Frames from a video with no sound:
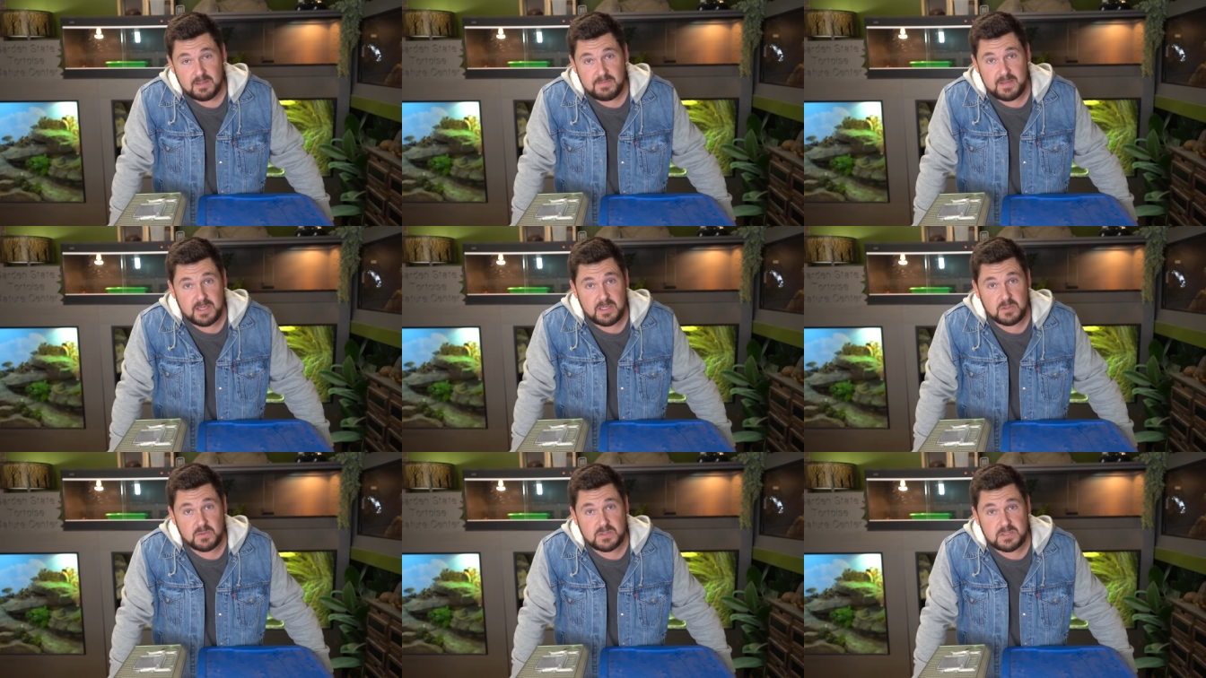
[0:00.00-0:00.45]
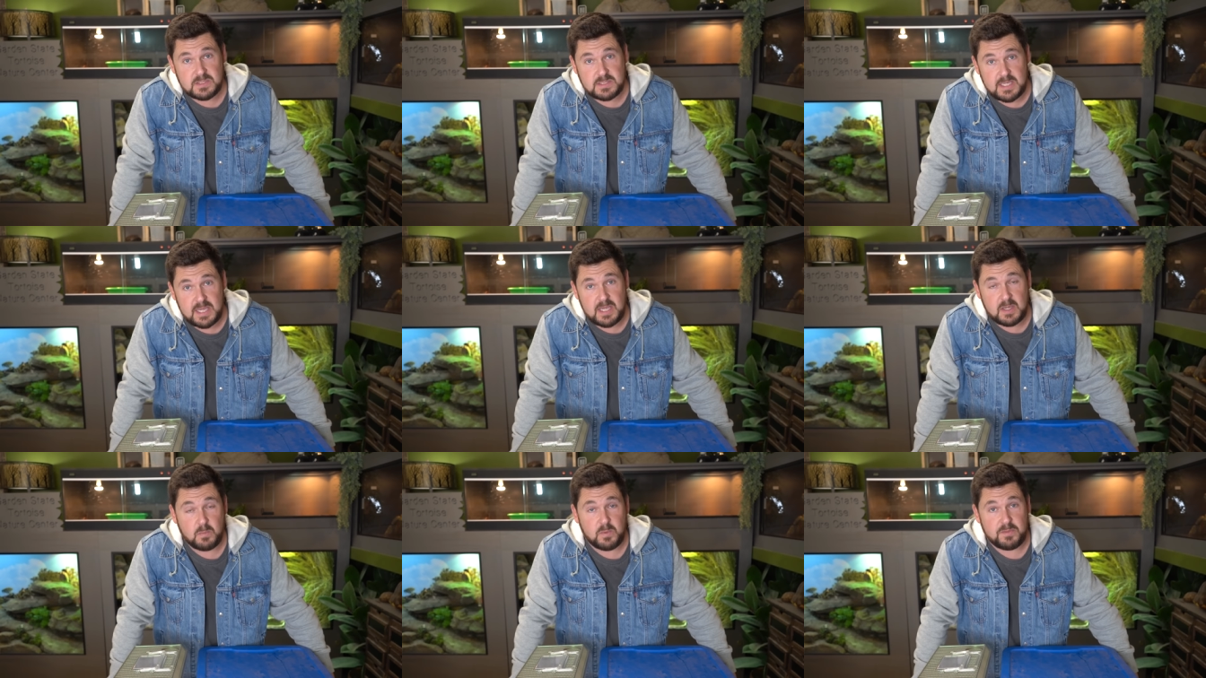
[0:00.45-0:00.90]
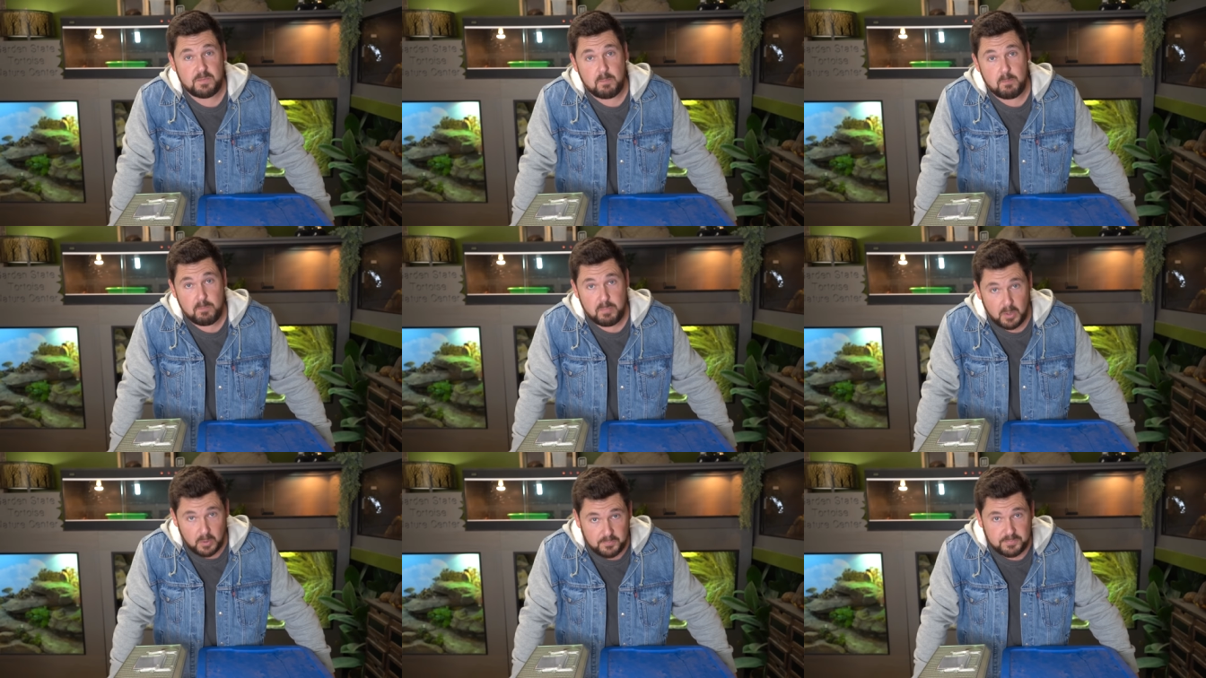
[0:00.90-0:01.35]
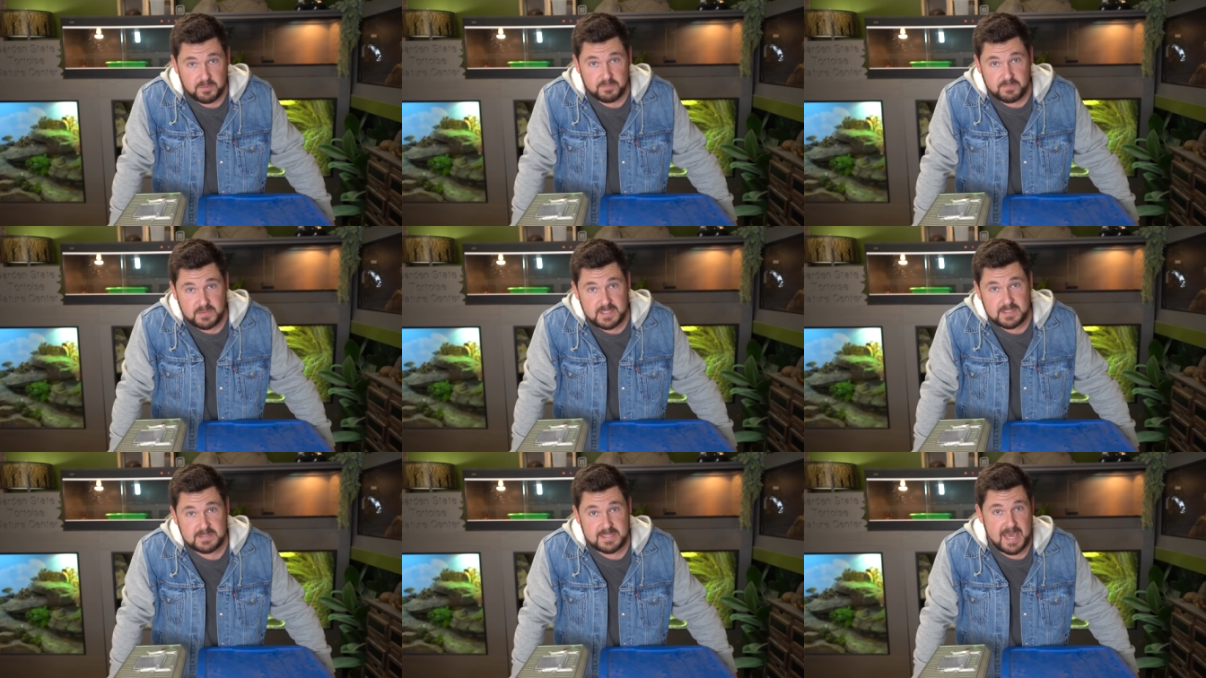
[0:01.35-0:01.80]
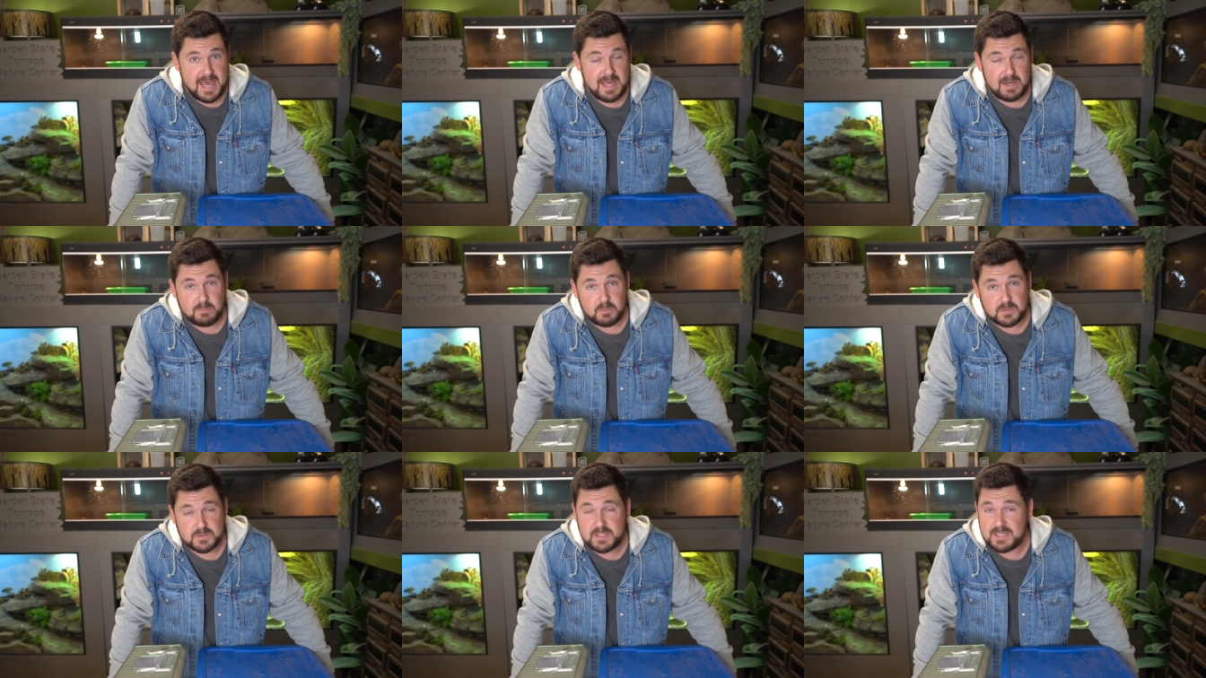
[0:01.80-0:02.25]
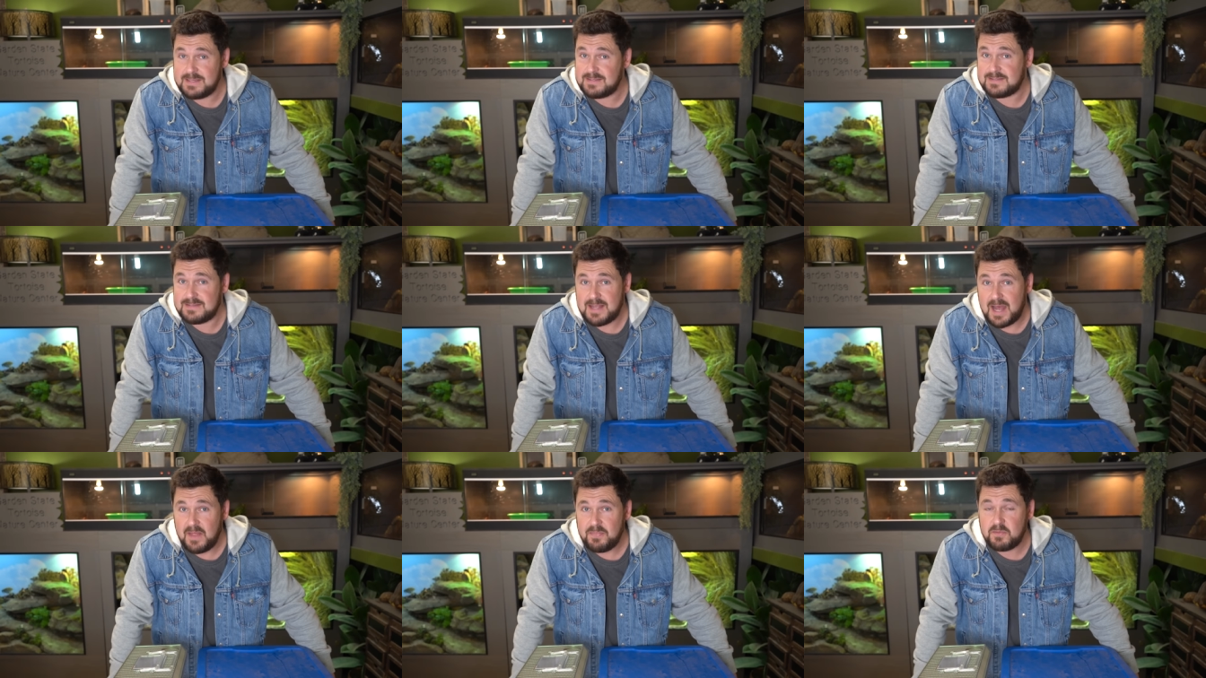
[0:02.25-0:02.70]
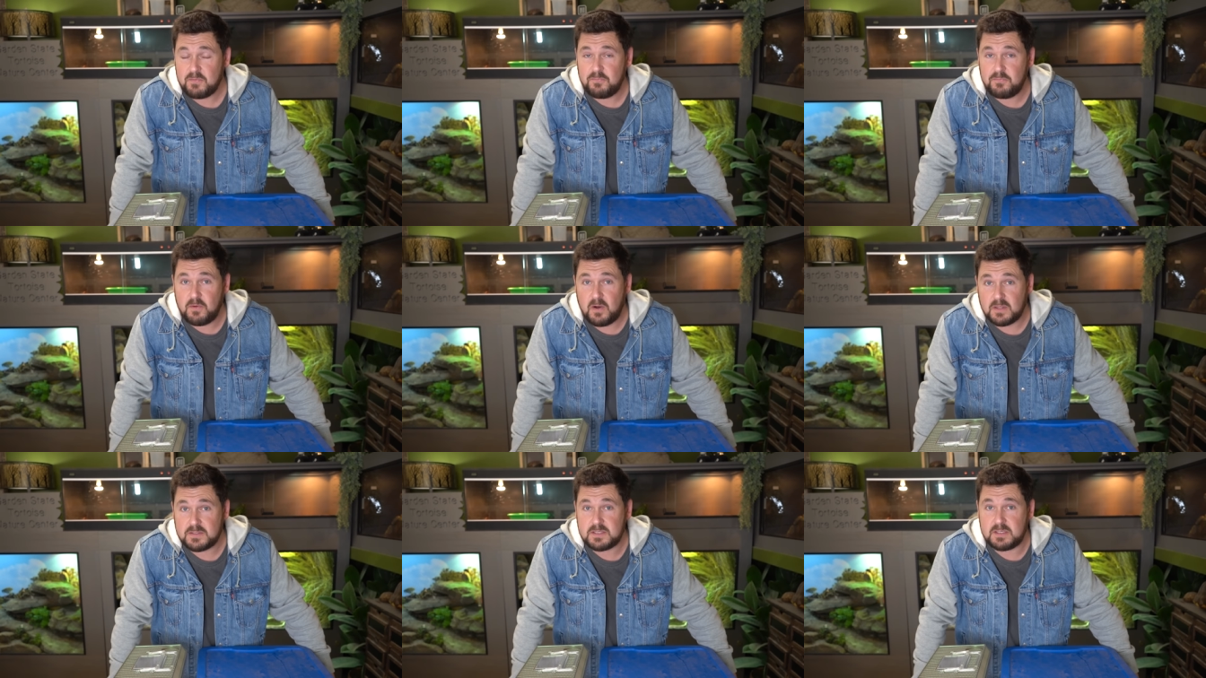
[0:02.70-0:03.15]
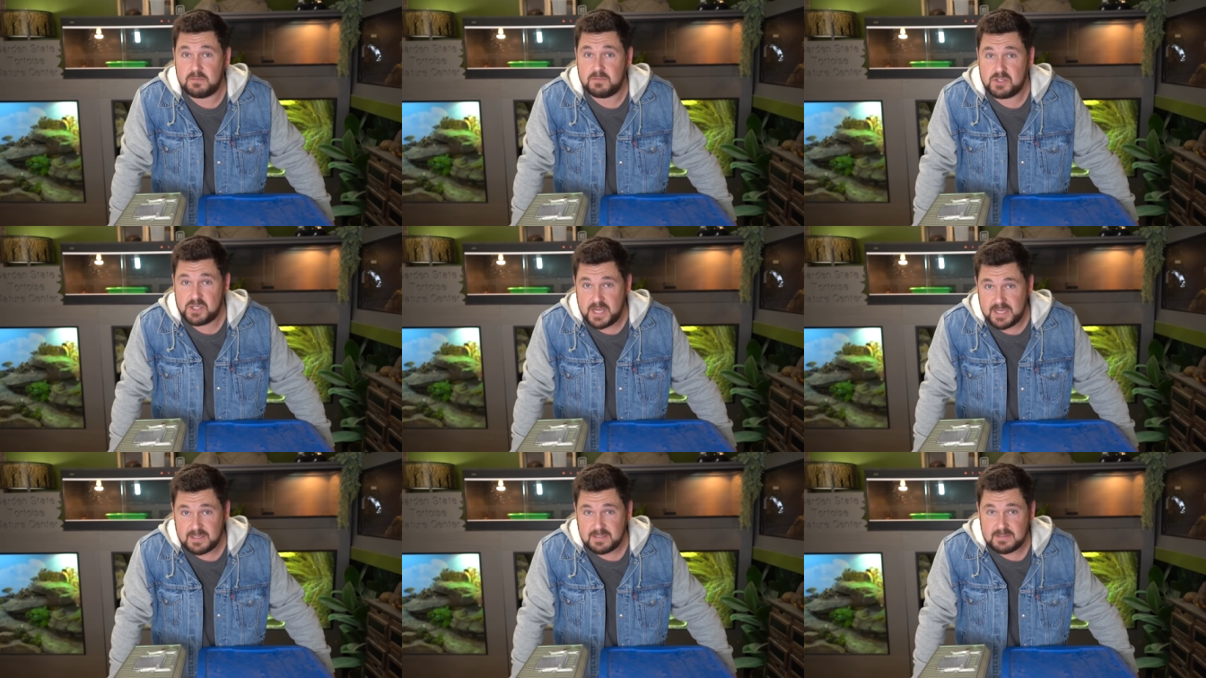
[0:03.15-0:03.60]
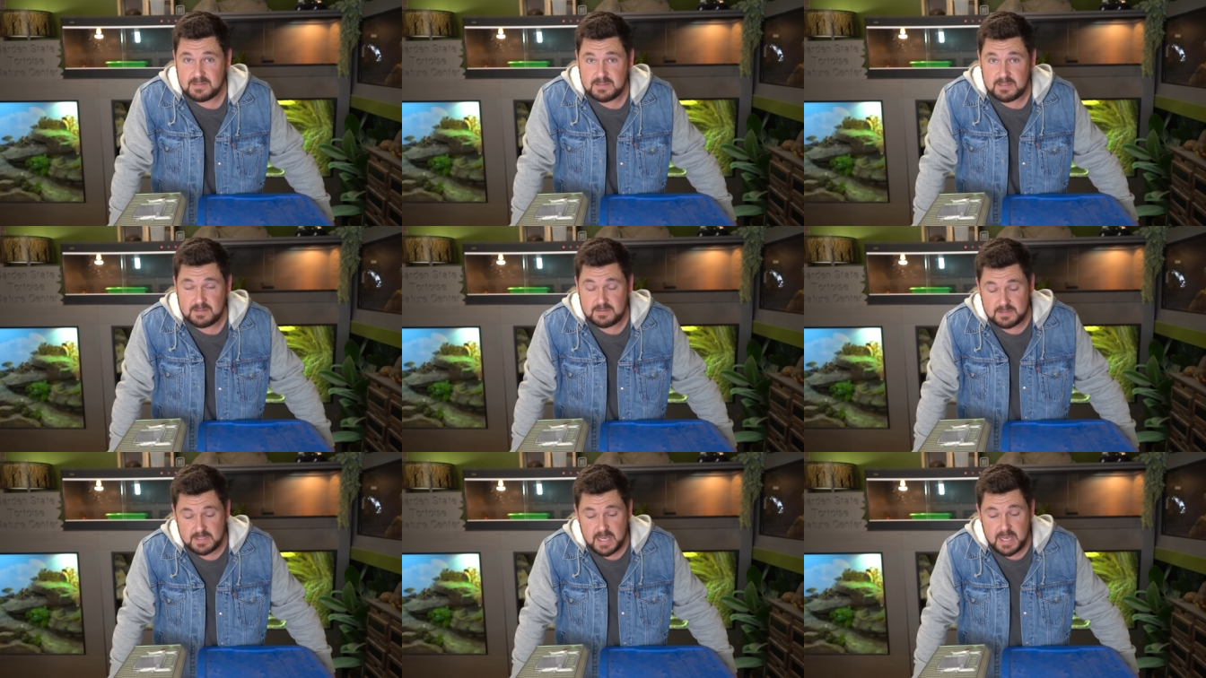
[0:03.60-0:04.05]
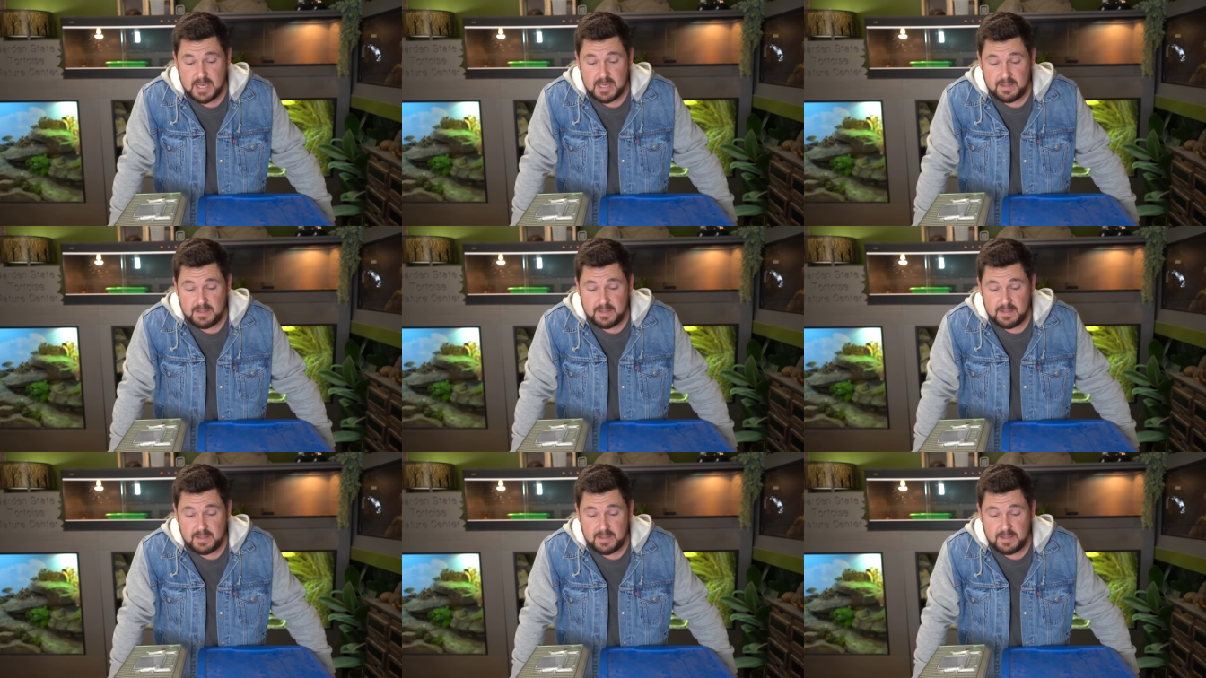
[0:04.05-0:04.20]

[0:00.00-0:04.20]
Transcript: that you see with both of these animals is not the fault of Jenkinson's.